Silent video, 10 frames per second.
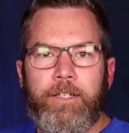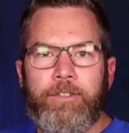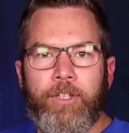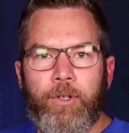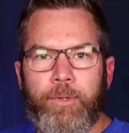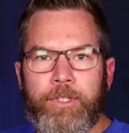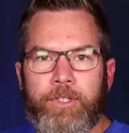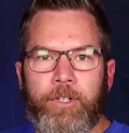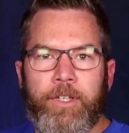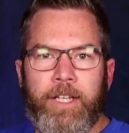So we
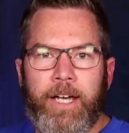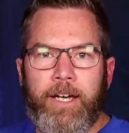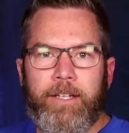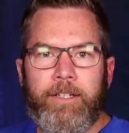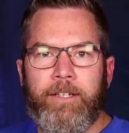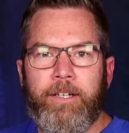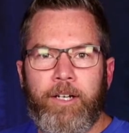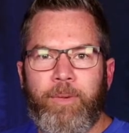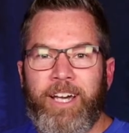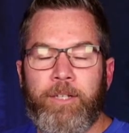started that.
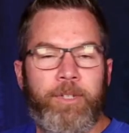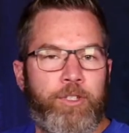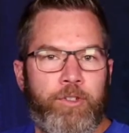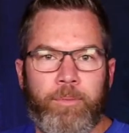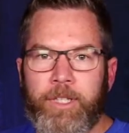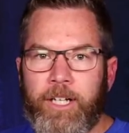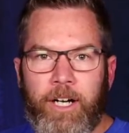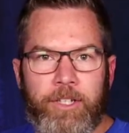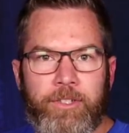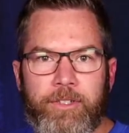I had to be extremely
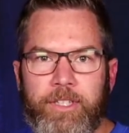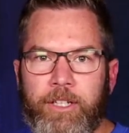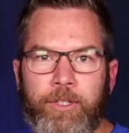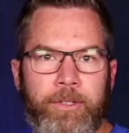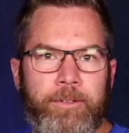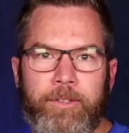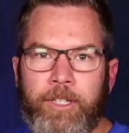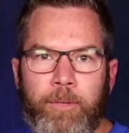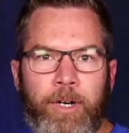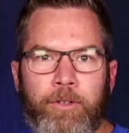cautious. I couldn't
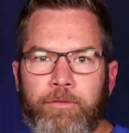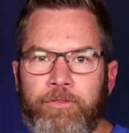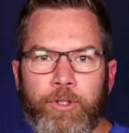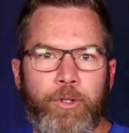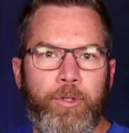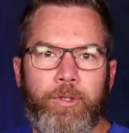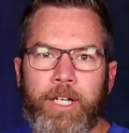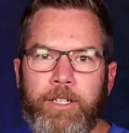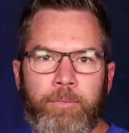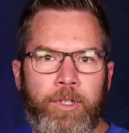cut my own food. I
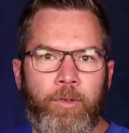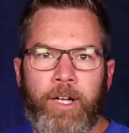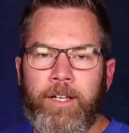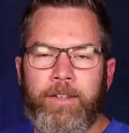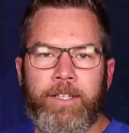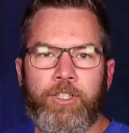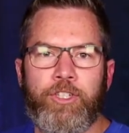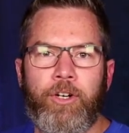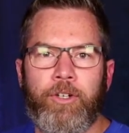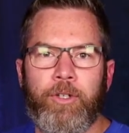couldn't be around anything
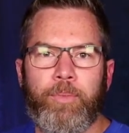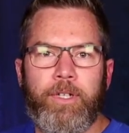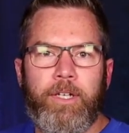sharp.